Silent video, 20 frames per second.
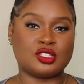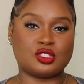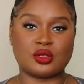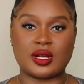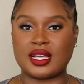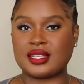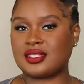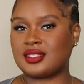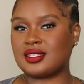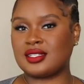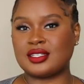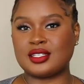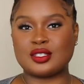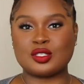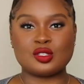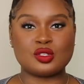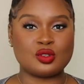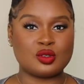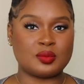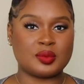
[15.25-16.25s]

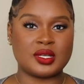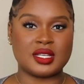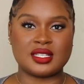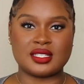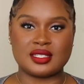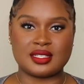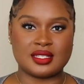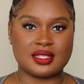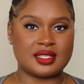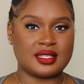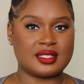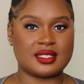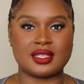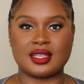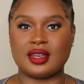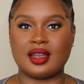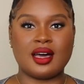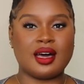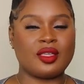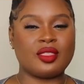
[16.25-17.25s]
dresses, two pieces,
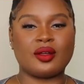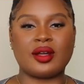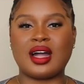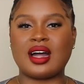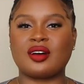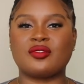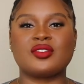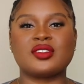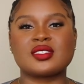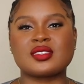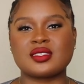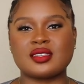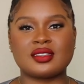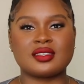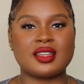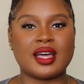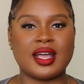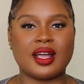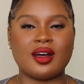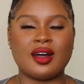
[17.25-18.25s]
and other outfits
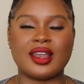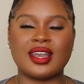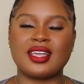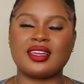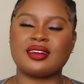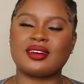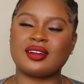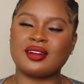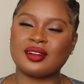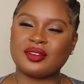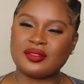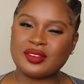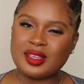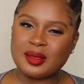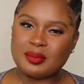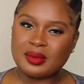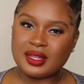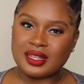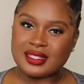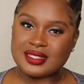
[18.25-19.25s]
look like on a
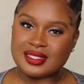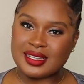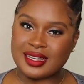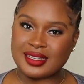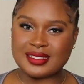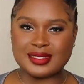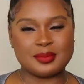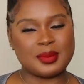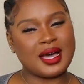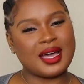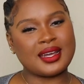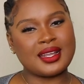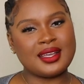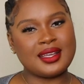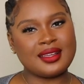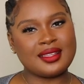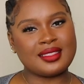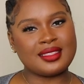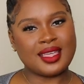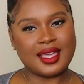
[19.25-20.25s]
curvy plus size body,
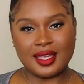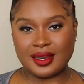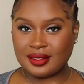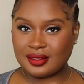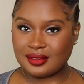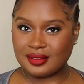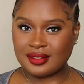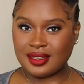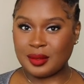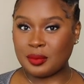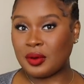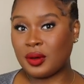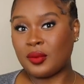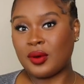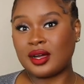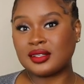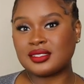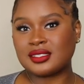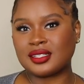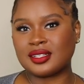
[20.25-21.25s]
then keep on
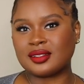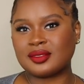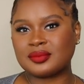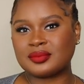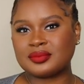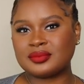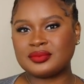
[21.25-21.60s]
watching.